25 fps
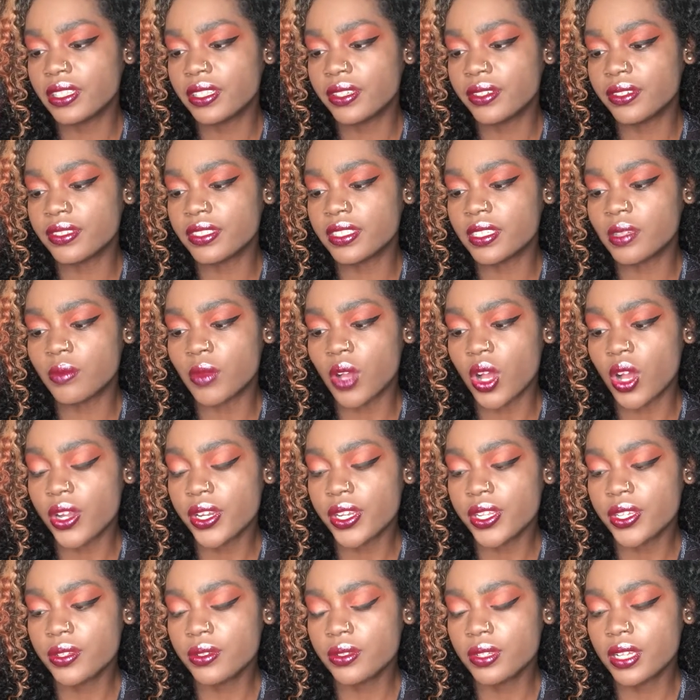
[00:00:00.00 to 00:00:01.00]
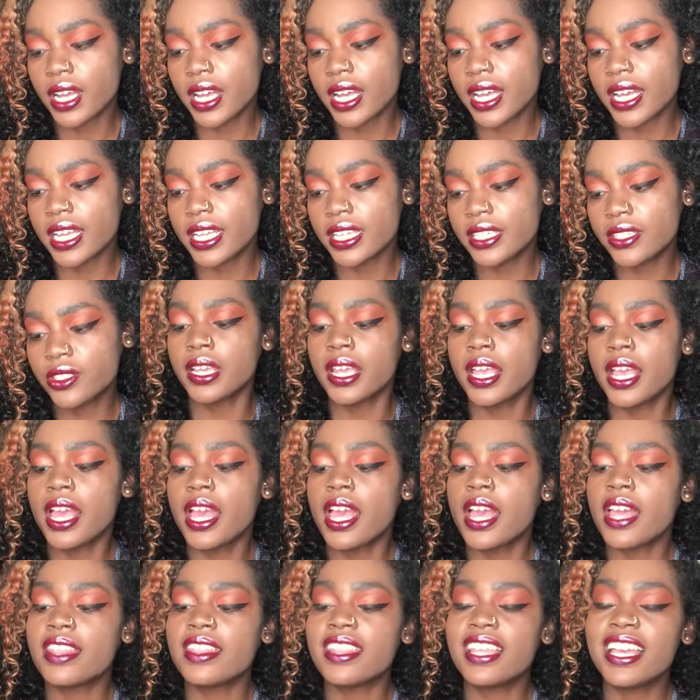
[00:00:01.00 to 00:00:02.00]
There's some audio guides.
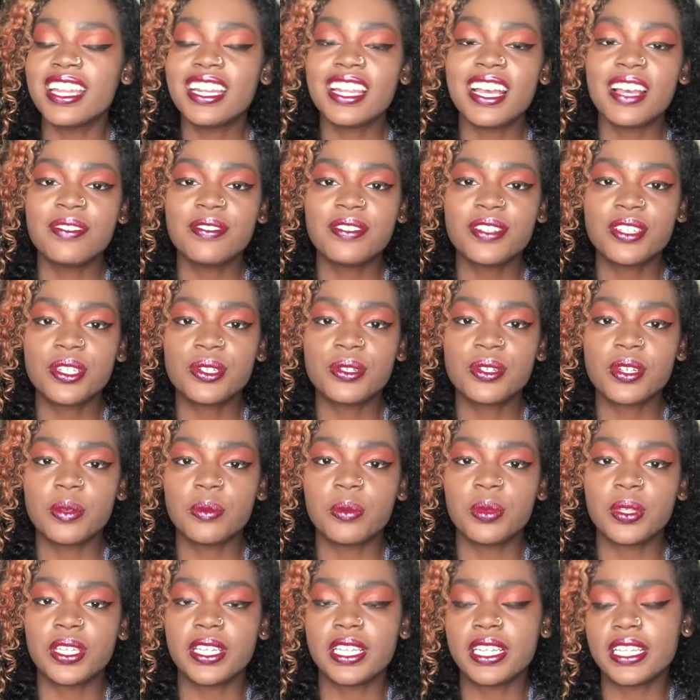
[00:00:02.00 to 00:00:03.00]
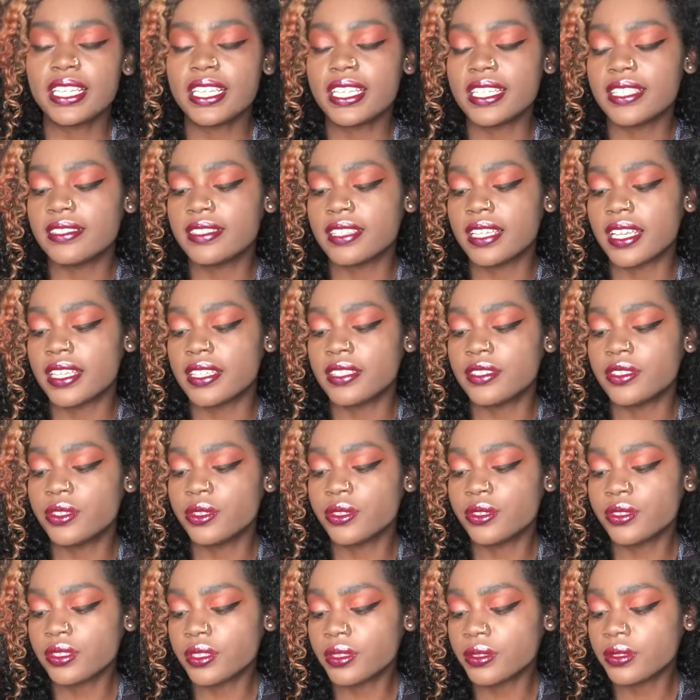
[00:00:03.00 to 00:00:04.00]
Then after you complete it, it says,
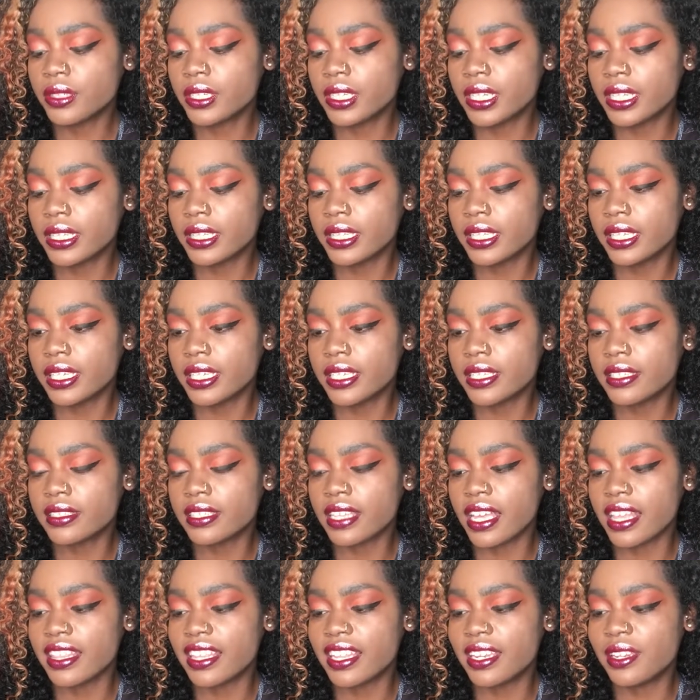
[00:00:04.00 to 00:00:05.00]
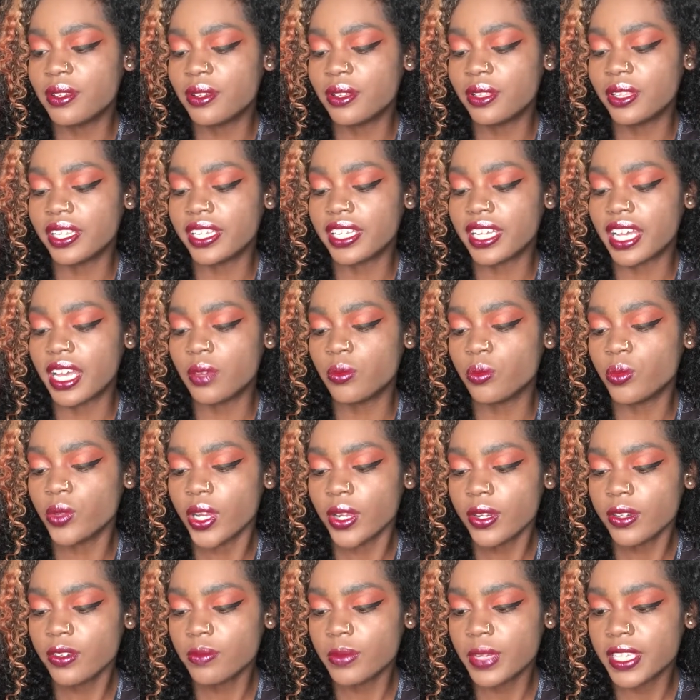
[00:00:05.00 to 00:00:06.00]
you're so good at this. And then you click, I'm
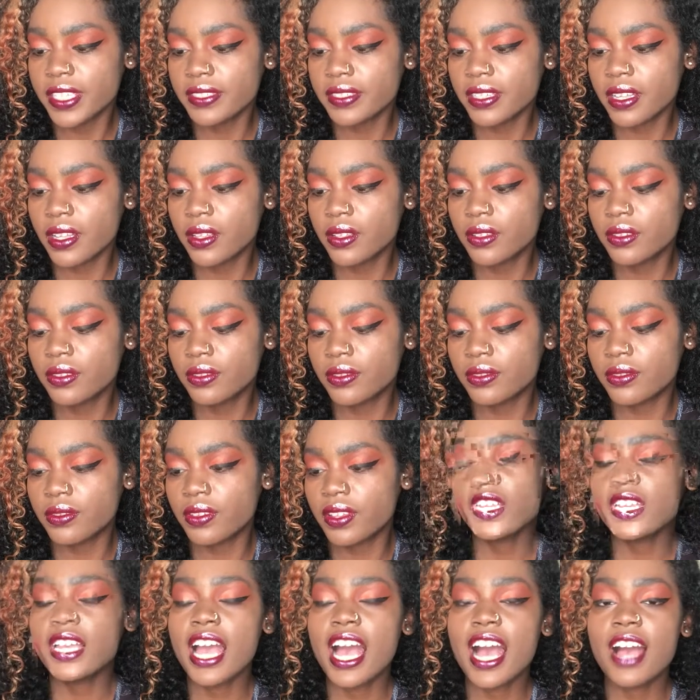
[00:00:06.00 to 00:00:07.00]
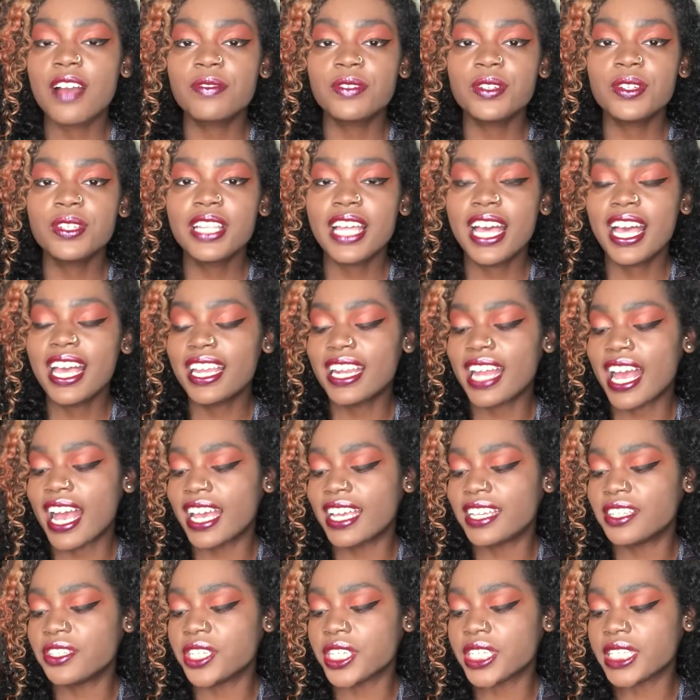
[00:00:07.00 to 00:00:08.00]
proud of myself. After that,
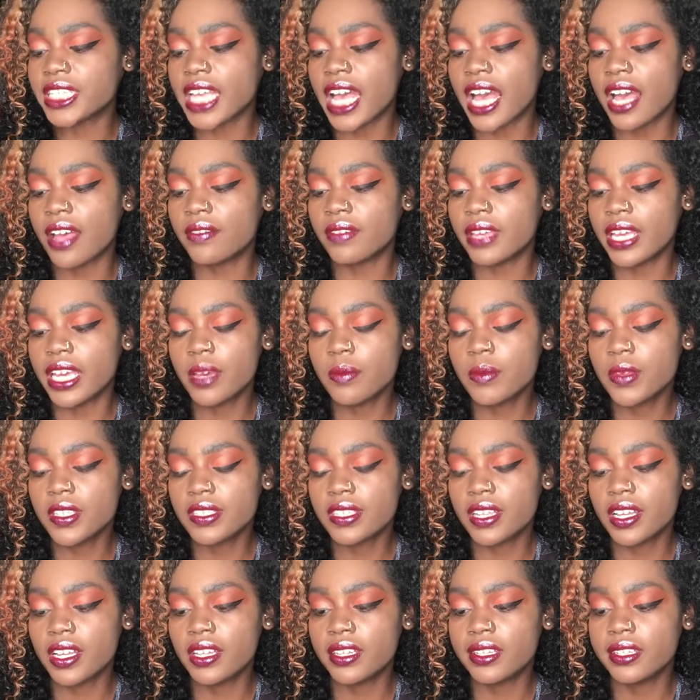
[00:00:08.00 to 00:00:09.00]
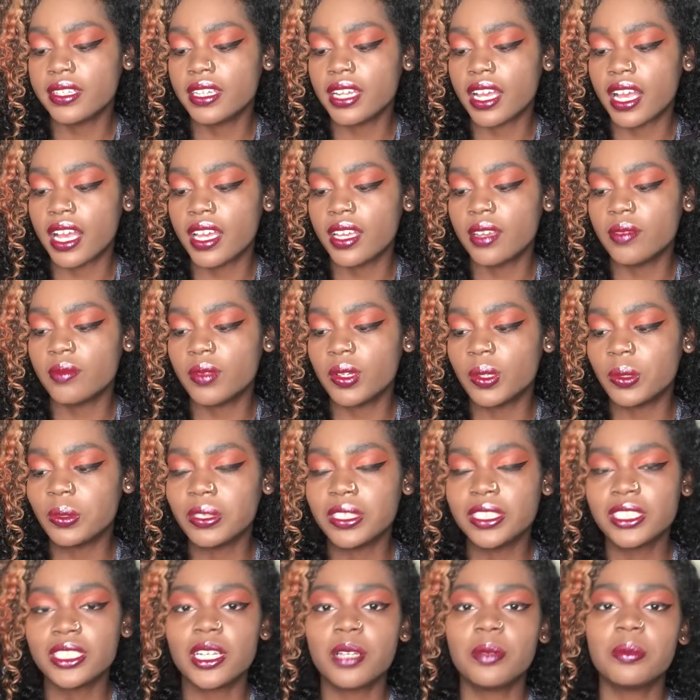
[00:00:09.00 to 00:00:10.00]
I just have Amazon. I'm
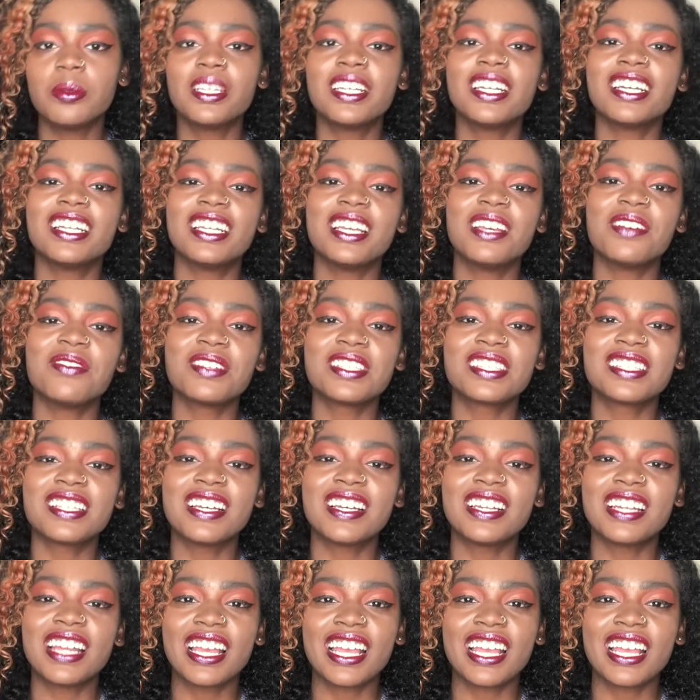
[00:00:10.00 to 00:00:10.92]
always shopping on Amazon.